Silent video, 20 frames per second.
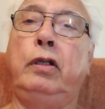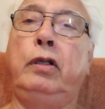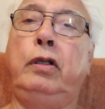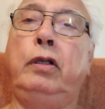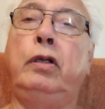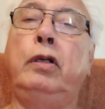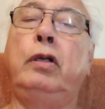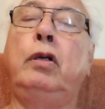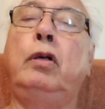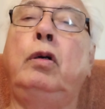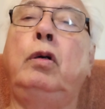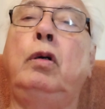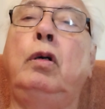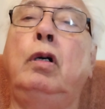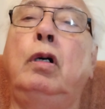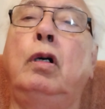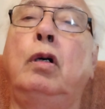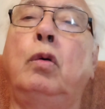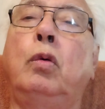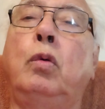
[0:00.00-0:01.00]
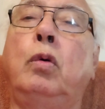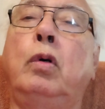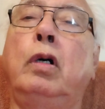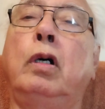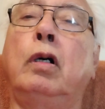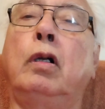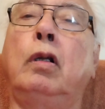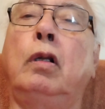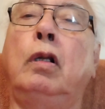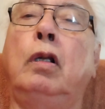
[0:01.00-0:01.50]
you
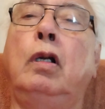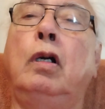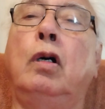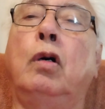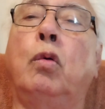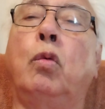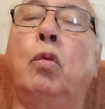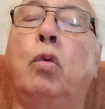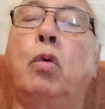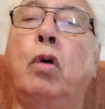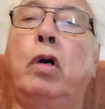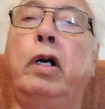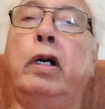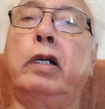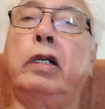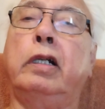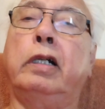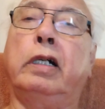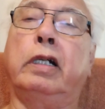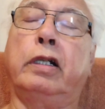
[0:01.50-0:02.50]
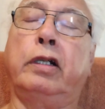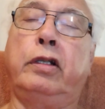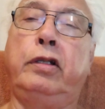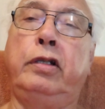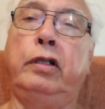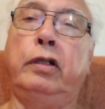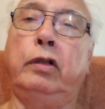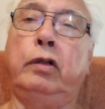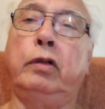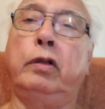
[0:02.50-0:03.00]
will work
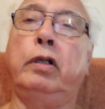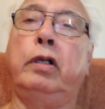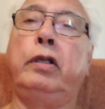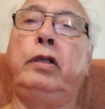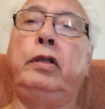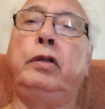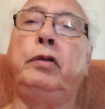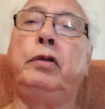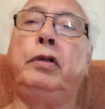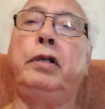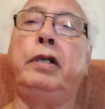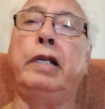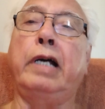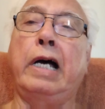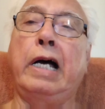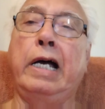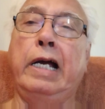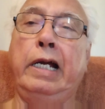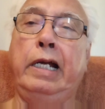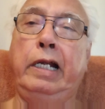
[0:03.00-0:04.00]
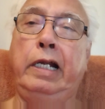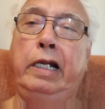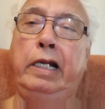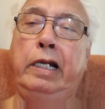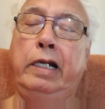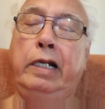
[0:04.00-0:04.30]
until you die.